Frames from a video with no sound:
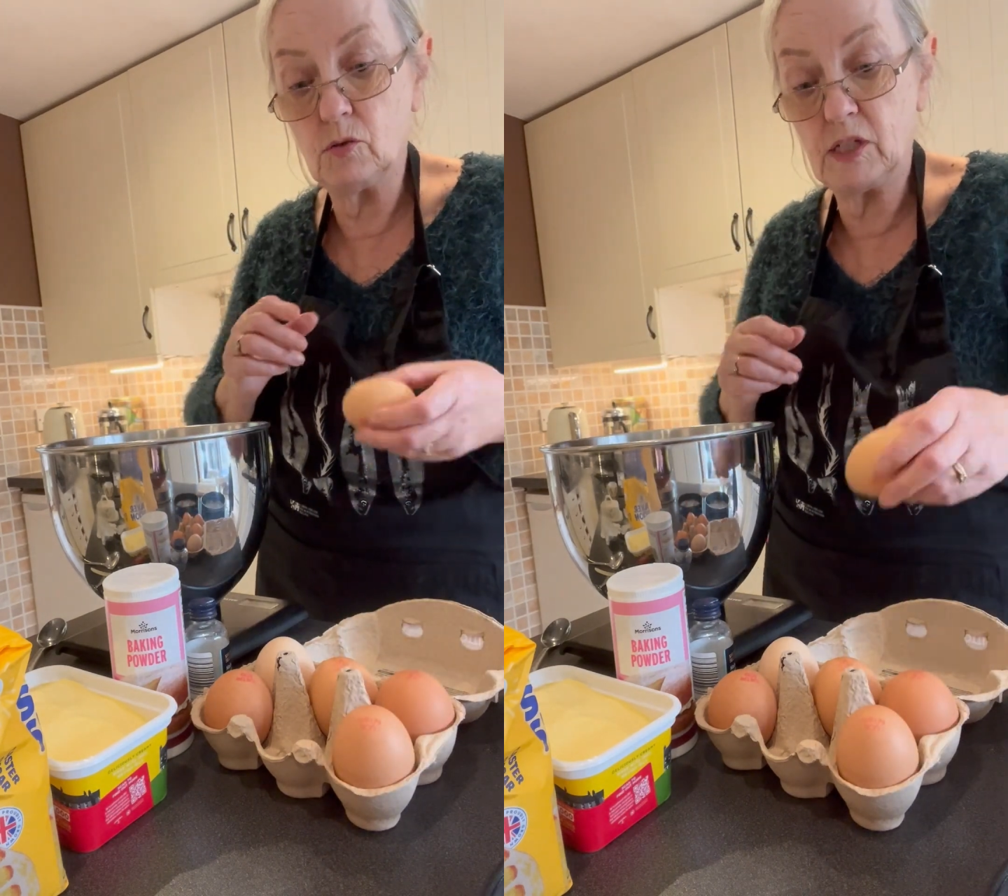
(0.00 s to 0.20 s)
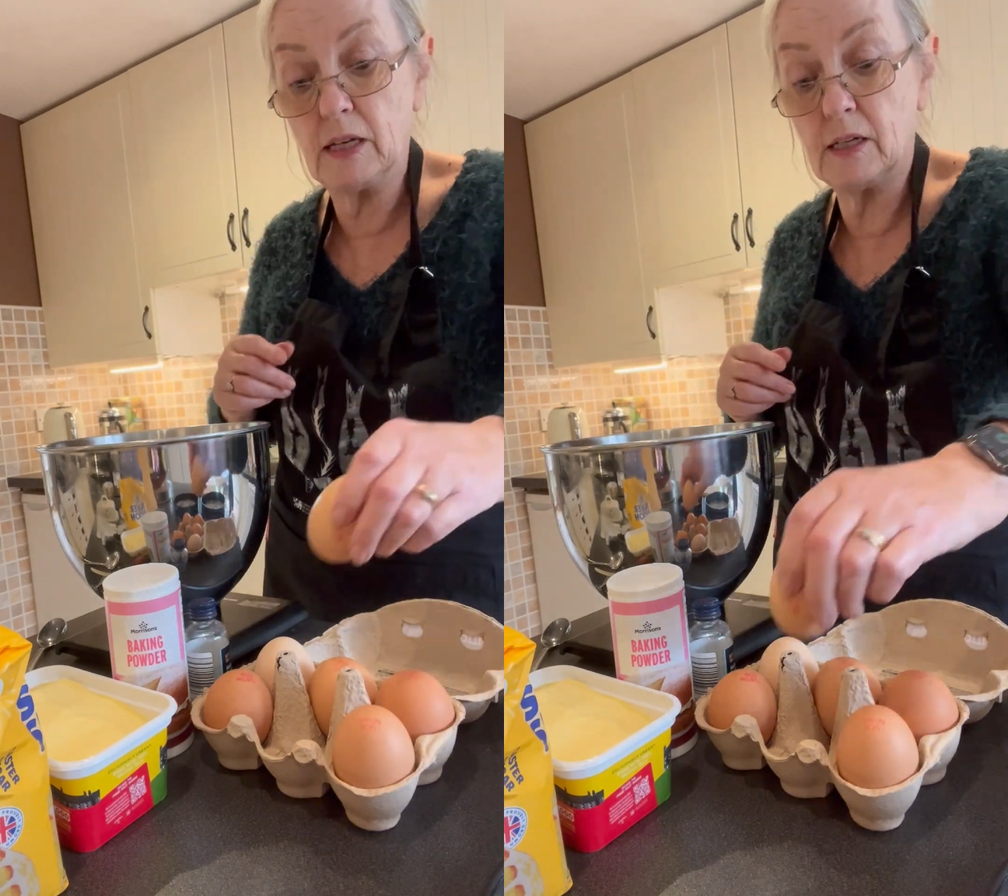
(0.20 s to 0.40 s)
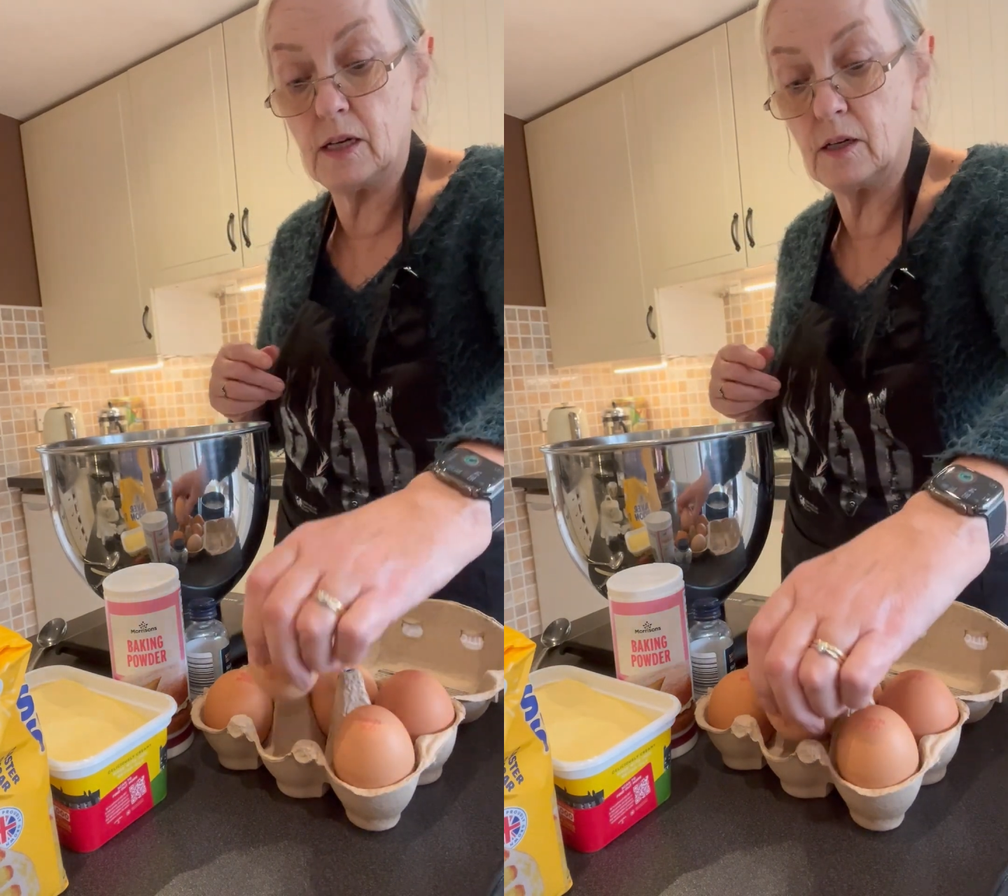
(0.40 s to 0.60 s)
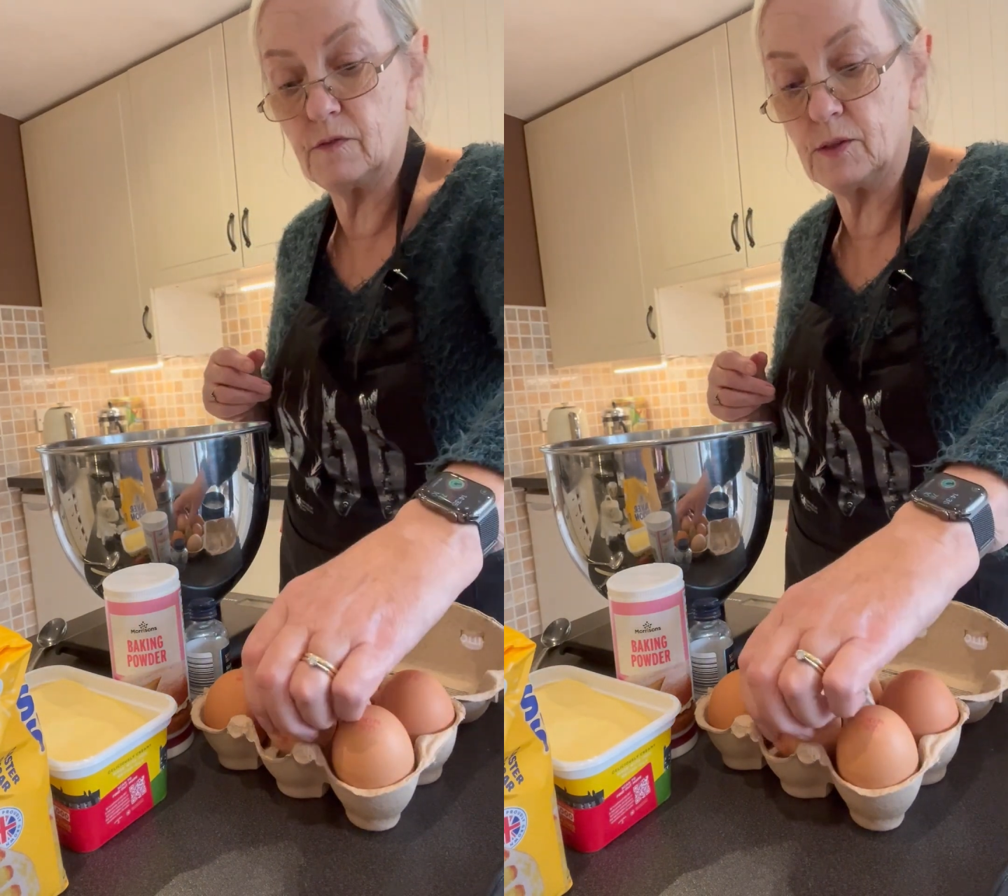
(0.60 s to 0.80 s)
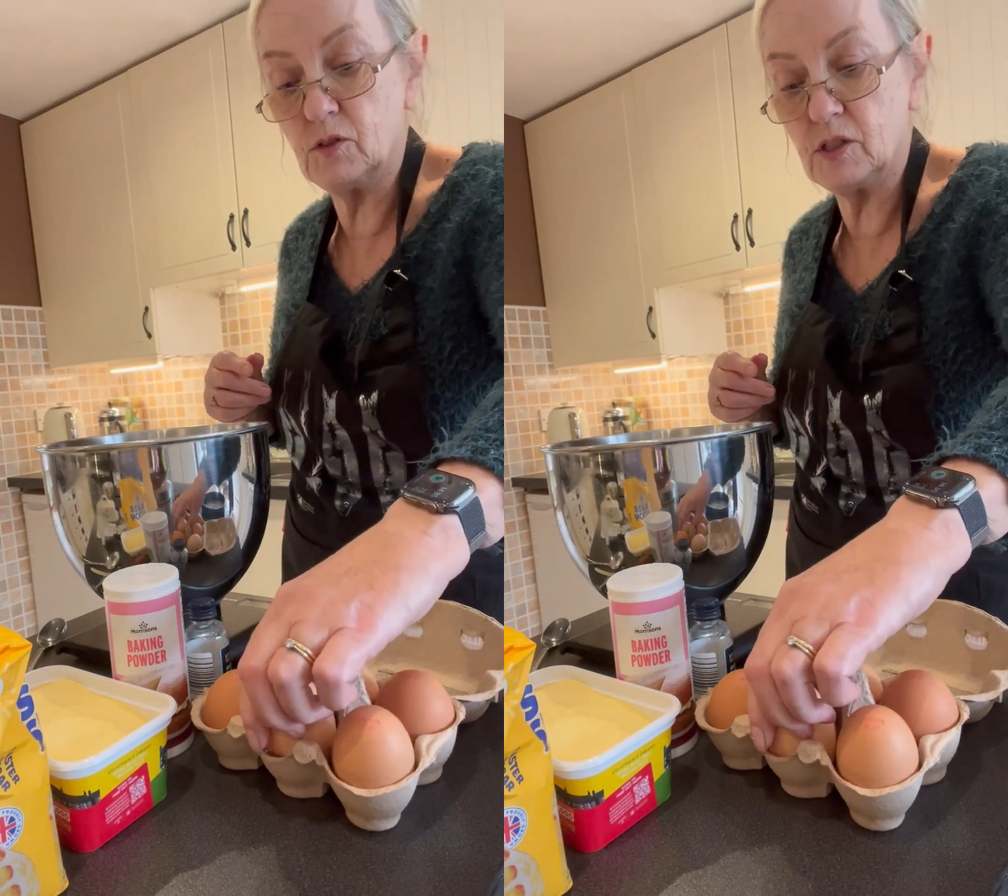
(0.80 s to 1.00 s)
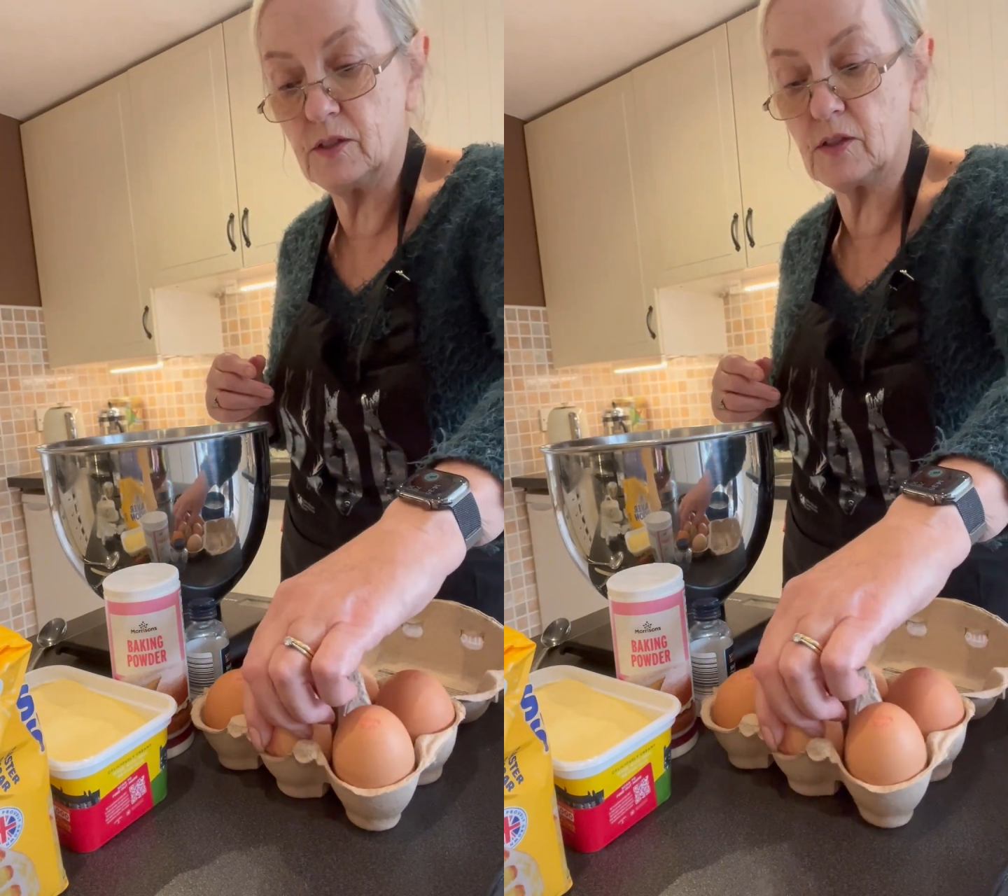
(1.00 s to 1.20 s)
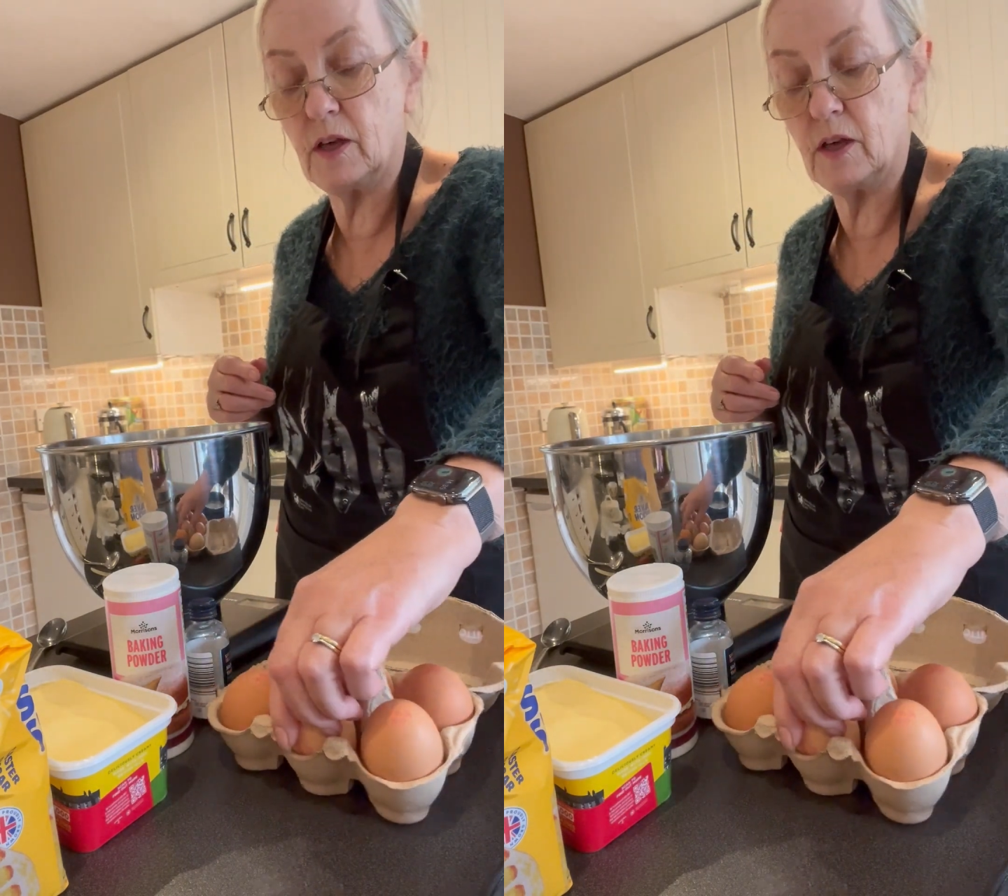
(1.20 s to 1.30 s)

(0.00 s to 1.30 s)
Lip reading: 10.5 ounces,